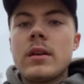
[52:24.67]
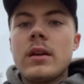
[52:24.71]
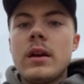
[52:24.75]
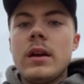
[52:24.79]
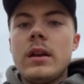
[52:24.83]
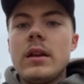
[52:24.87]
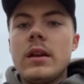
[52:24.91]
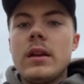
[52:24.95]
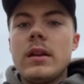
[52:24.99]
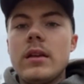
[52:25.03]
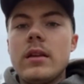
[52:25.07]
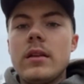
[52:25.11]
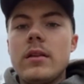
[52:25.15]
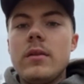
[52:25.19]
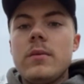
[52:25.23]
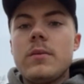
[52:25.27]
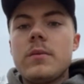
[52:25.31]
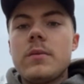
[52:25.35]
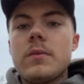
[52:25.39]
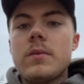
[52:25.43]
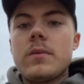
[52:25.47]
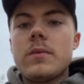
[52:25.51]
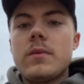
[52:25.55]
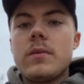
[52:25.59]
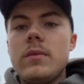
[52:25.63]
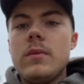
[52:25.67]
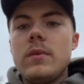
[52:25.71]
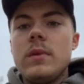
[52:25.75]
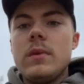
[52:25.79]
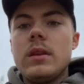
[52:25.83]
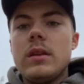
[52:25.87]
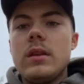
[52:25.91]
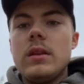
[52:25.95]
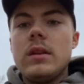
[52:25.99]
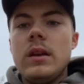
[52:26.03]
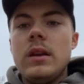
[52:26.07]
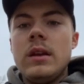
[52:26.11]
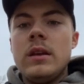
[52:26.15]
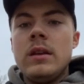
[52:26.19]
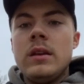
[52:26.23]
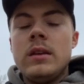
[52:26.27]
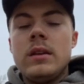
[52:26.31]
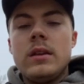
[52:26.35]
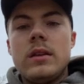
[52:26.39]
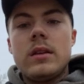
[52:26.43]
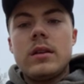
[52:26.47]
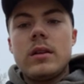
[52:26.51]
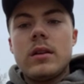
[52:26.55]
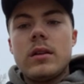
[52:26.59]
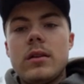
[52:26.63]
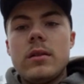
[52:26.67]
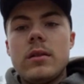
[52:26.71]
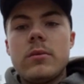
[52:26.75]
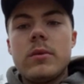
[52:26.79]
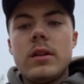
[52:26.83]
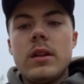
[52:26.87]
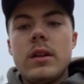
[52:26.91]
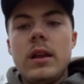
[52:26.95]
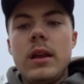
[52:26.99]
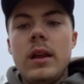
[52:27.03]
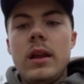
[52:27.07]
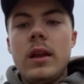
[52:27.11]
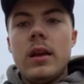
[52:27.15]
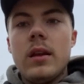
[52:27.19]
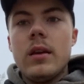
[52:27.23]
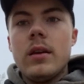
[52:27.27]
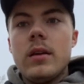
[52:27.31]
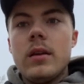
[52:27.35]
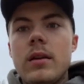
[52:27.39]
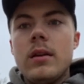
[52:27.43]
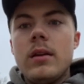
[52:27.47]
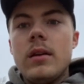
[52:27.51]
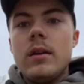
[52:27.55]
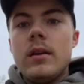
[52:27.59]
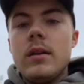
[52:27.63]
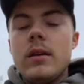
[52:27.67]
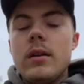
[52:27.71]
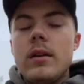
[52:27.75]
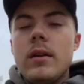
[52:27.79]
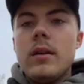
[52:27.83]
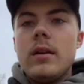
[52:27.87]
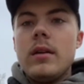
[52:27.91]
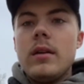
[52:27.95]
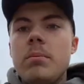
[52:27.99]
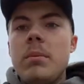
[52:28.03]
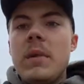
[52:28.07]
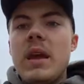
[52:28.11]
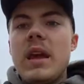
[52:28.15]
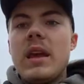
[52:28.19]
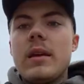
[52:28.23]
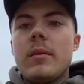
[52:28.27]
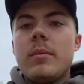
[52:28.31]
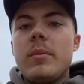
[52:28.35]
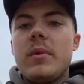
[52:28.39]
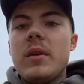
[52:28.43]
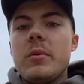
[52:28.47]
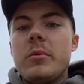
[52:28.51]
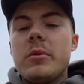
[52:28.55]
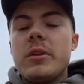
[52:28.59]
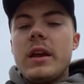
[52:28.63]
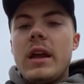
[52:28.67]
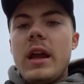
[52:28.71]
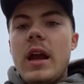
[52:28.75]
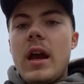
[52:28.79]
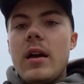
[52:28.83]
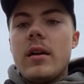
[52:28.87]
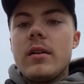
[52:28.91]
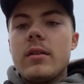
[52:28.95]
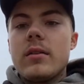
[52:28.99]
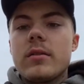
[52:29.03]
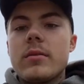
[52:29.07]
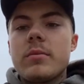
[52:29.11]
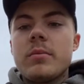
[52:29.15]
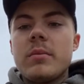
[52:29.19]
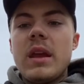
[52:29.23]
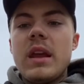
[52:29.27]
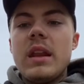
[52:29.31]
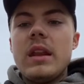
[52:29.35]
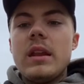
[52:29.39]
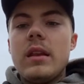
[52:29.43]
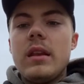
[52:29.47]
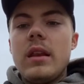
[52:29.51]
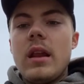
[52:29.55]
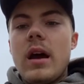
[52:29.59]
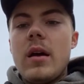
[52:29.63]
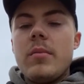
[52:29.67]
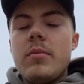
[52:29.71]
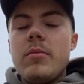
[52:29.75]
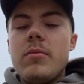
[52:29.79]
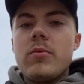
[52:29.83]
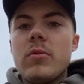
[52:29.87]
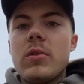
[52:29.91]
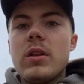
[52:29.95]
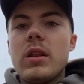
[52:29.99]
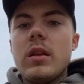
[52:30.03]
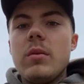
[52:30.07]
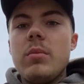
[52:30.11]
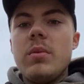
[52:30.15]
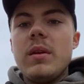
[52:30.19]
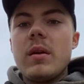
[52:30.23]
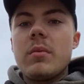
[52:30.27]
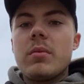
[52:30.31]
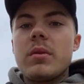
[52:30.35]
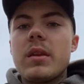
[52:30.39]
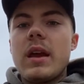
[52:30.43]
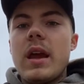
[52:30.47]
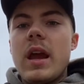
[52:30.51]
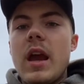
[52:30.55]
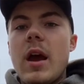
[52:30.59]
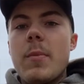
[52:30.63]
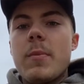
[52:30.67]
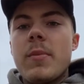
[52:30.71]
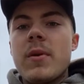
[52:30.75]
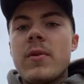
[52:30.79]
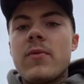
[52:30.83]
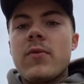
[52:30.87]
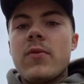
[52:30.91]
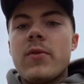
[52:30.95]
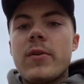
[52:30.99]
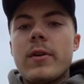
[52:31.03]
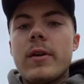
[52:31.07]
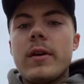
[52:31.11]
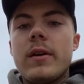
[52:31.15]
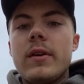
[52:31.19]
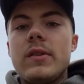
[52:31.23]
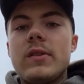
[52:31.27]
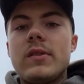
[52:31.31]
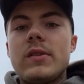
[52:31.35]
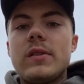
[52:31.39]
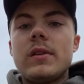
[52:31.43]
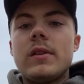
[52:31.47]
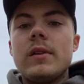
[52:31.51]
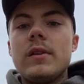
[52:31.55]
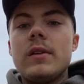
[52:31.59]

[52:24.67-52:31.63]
of didn't really make it be able to happen, or made it not really be able to happen for us.